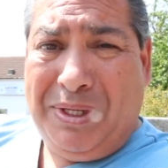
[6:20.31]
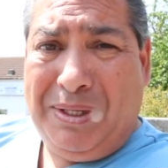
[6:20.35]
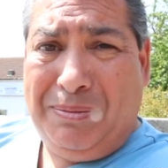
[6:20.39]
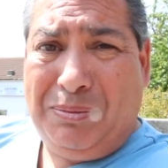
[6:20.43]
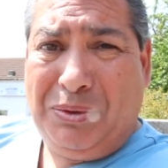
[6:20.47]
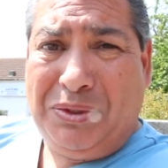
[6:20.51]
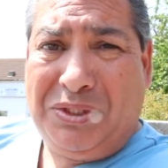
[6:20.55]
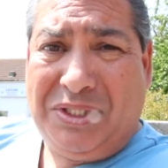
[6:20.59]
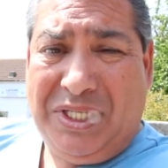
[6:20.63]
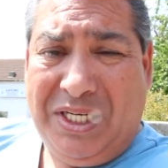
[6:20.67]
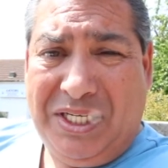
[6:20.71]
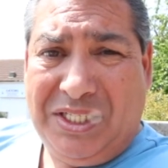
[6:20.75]

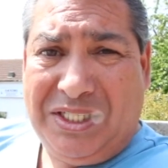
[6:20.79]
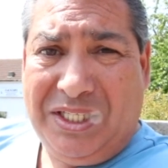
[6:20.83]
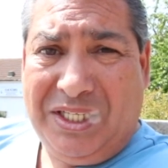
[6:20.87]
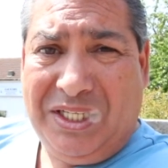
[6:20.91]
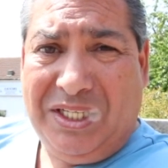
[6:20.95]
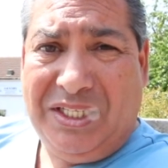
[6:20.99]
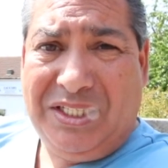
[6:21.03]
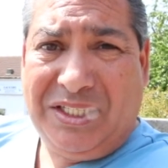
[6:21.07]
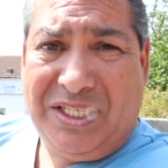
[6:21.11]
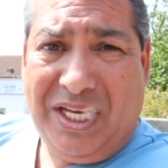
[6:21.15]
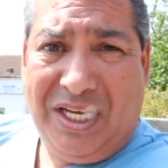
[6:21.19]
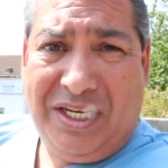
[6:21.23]
people
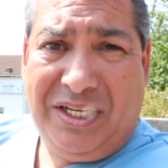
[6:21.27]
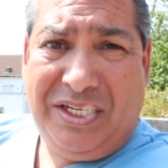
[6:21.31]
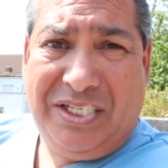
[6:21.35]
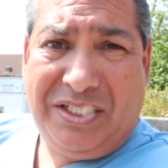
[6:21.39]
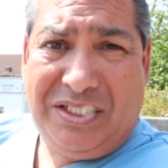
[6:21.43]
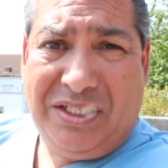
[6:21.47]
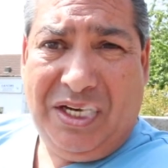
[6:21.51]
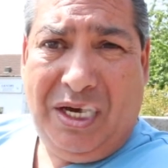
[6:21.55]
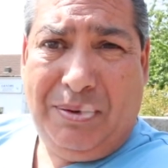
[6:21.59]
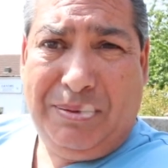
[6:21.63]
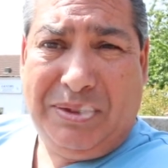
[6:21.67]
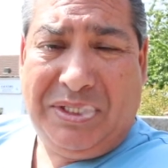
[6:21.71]
teaching these gun
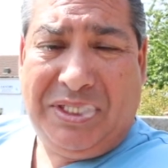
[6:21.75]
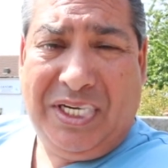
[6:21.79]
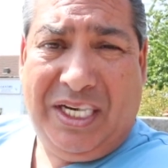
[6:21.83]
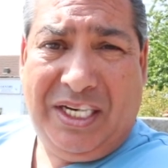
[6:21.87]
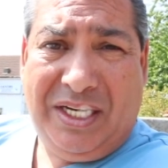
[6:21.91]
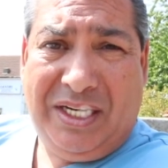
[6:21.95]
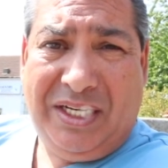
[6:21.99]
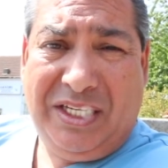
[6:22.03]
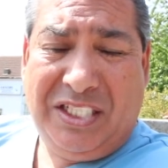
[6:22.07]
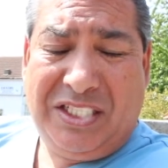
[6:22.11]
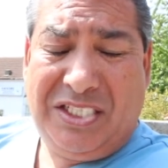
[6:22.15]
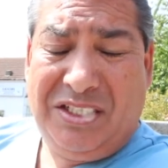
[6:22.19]
disarming
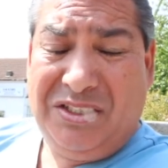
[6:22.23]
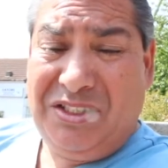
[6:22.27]
techniques,